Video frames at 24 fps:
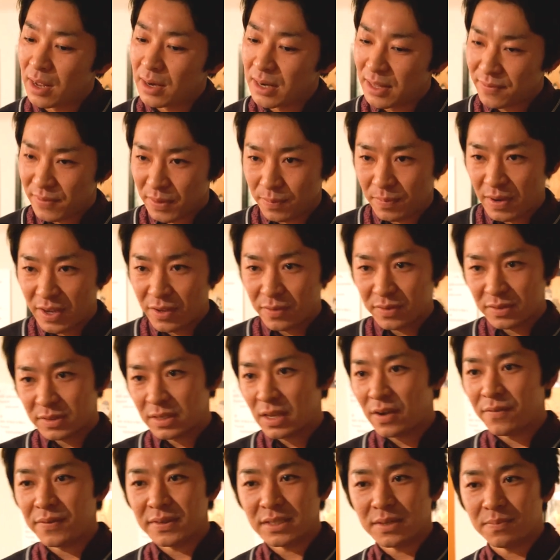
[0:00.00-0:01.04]
living by
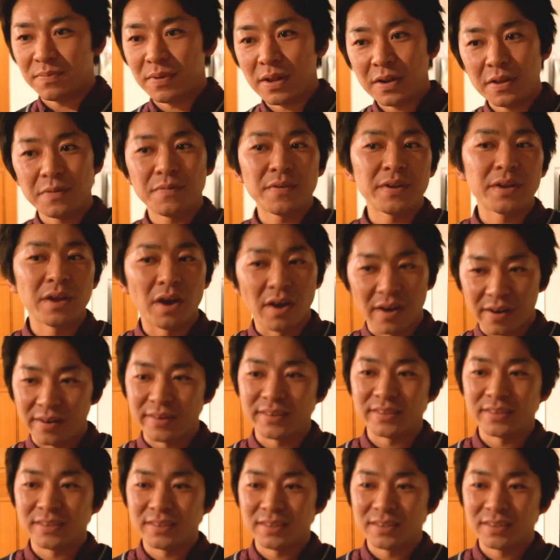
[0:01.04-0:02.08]
yourself, it's very, very hard.